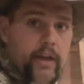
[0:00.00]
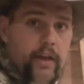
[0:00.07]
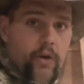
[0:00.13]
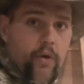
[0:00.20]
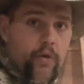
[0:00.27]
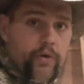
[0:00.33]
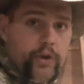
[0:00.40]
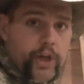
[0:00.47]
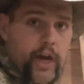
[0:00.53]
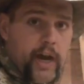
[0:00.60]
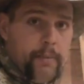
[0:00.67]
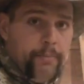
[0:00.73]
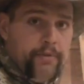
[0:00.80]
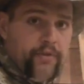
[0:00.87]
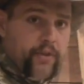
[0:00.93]
the old
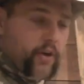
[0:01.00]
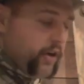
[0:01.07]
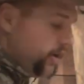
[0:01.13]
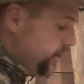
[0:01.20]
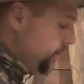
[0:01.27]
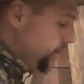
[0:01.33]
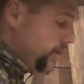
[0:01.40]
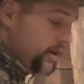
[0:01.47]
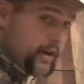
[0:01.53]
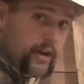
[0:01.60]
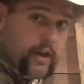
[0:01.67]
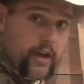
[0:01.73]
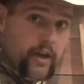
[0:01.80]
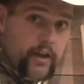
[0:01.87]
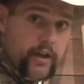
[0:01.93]
chop saw on
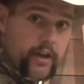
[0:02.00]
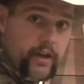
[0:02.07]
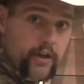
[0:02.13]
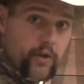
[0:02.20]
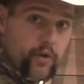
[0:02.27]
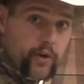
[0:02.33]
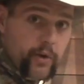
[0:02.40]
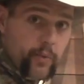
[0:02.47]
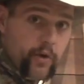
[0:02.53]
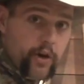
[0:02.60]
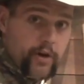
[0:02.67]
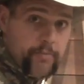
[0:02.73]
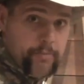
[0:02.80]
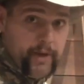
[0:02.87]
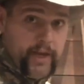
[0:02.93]
the olde
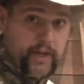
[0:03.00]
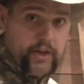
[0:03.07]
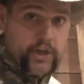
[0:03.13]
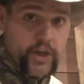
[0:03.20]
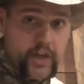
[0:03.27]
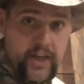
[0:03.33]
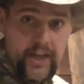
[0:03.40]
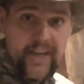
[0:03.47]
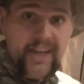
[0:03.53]
workbench